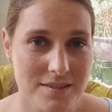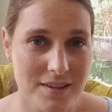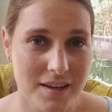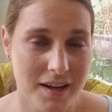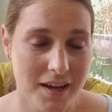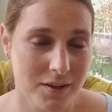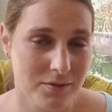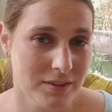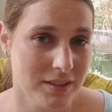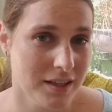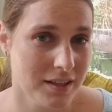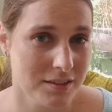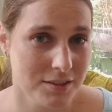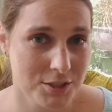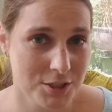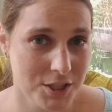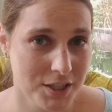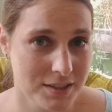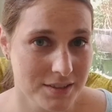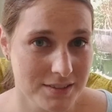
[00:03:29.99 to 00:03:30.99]
I haven't had a
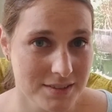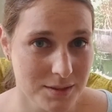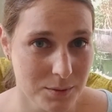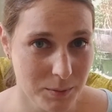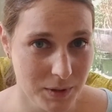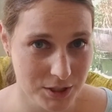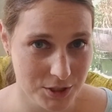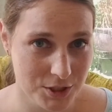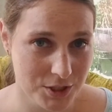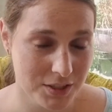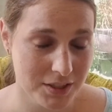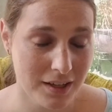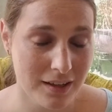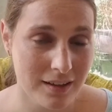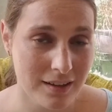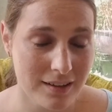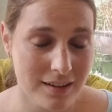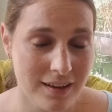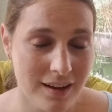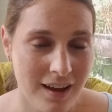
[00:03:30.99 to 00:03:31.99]
chance to mention
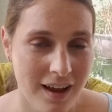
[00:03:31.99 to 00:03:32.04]
yet,